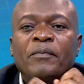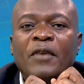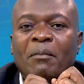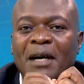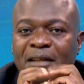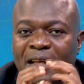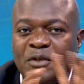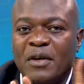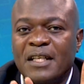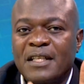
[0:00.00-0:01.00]
But that
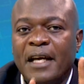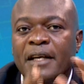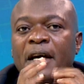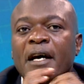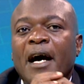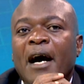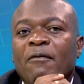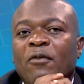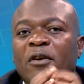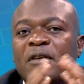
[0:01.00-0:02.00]
one aside,
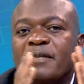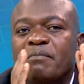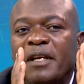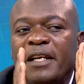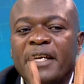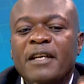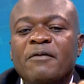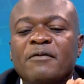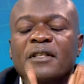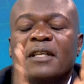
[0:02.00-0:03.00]
I've always believed